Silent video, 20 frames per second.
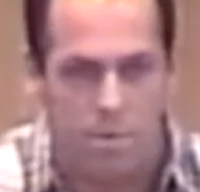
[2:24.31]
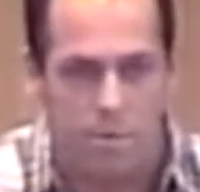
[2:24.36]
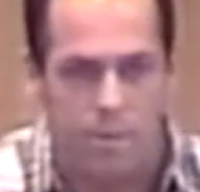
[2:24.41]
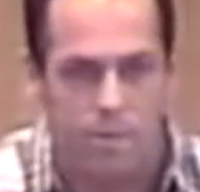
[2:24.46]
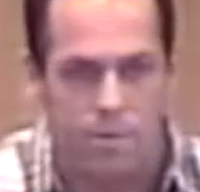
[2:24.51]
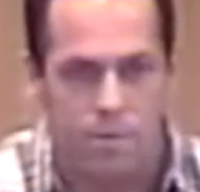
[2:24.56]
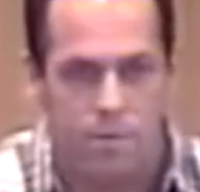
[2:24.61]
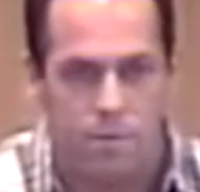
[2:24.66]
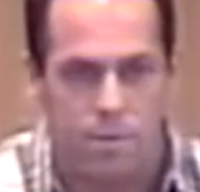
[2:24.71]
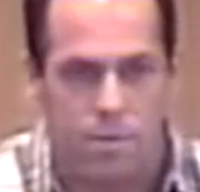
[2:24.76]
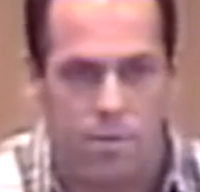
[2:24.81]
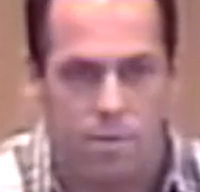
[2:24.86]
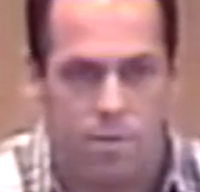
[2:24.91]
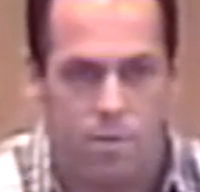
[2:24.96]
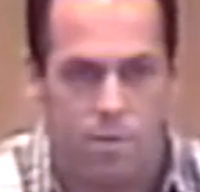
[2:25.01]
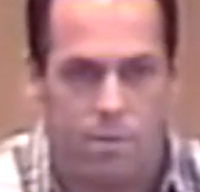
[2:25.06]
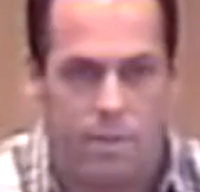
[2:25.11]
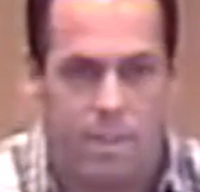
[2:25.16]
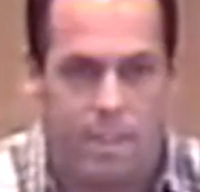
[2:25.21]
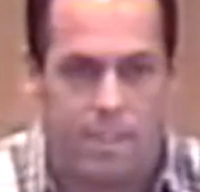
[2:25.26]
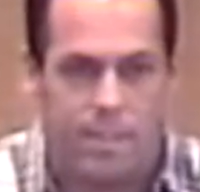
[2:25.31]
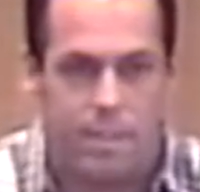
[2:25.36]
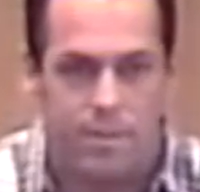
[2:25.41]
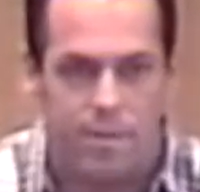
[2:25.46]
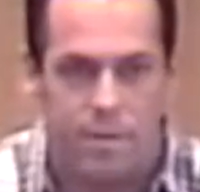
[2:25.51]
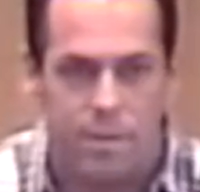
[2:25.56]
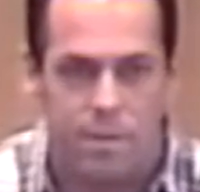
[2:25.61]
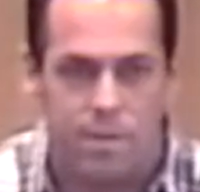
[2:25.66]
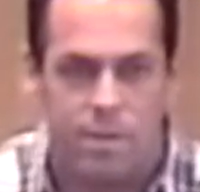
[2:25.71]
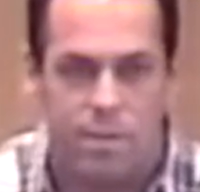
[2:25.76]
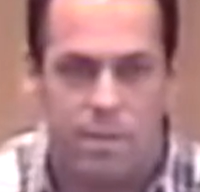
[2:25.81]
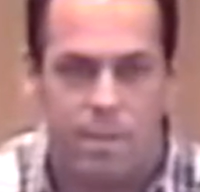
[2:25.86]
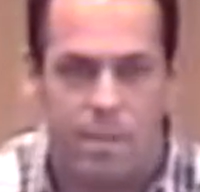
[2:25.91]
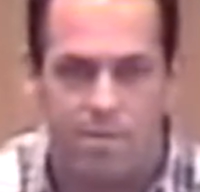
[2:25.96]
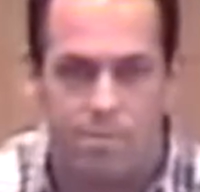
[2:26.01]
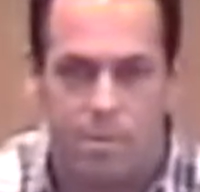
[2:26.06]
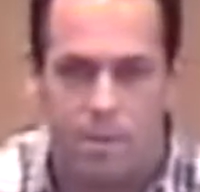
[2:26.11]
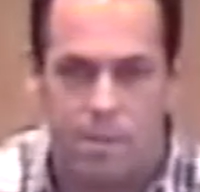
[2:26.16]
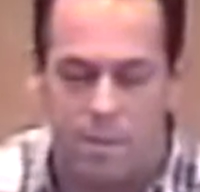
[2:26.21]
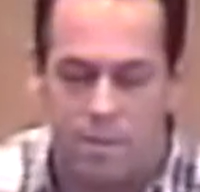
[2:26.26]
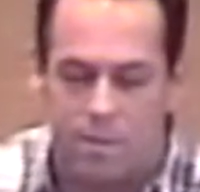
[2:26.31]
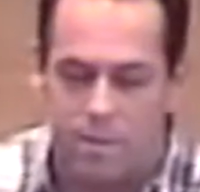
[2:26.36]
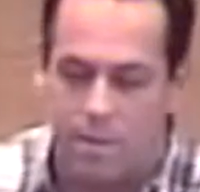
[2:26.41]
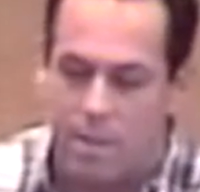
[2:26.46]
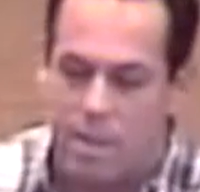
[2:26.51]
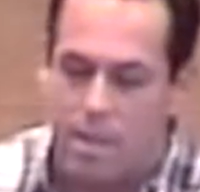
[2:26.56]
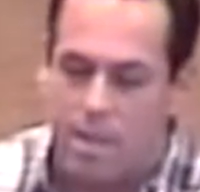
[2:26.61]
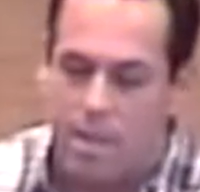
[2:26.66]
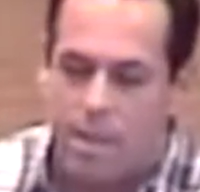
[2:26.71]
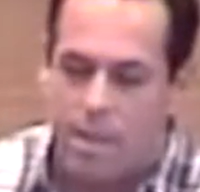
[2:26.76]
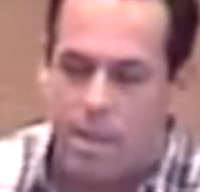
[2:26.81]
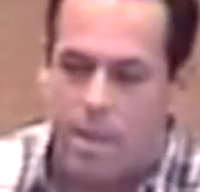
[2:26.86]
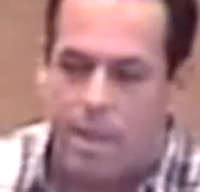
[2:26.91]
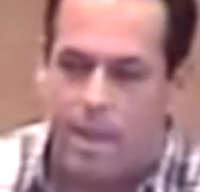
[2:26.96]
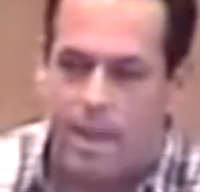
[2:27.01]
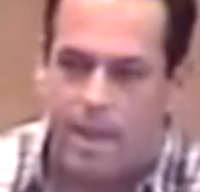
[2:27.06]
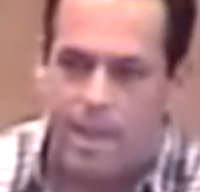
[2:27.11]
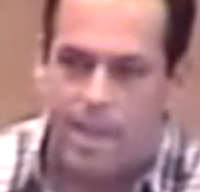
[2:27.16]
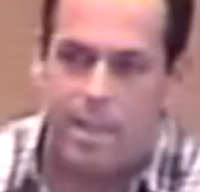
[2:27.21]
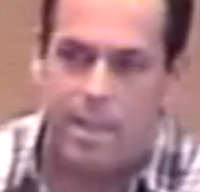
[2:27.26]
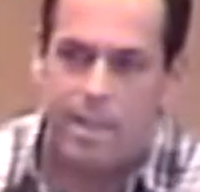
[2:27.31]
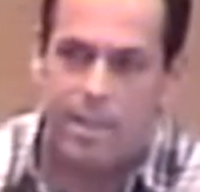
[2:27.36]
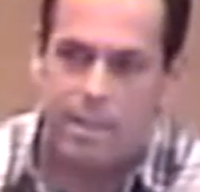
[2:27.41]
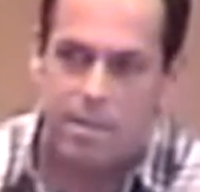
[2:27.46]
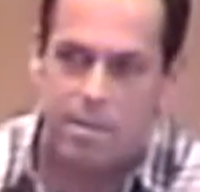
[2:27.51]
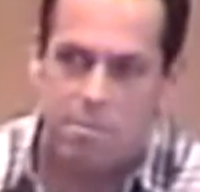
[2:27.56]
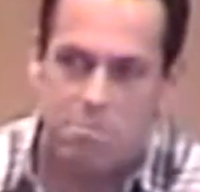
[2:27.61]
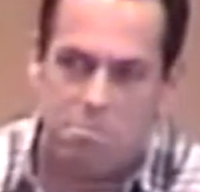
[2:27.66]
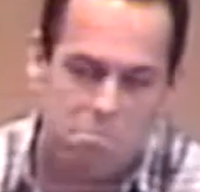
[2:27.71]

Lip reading: as doing the activities itself, because I